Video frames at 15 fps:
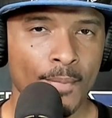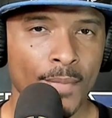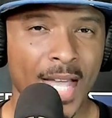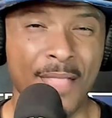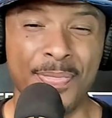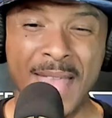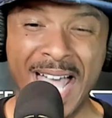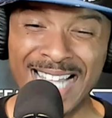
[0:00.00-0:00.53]

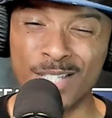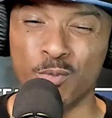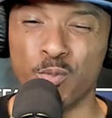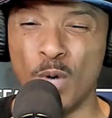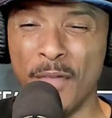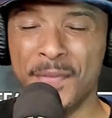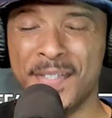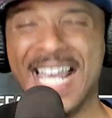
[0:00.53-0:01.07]
And that's
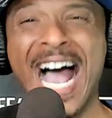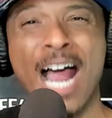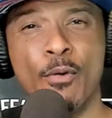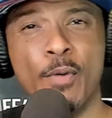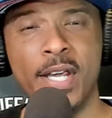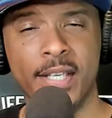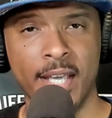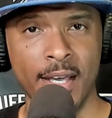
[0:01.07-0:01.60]
with
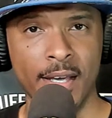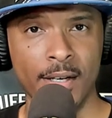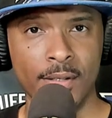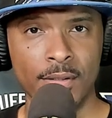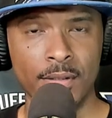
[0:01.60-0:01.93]
Tyreek Hill,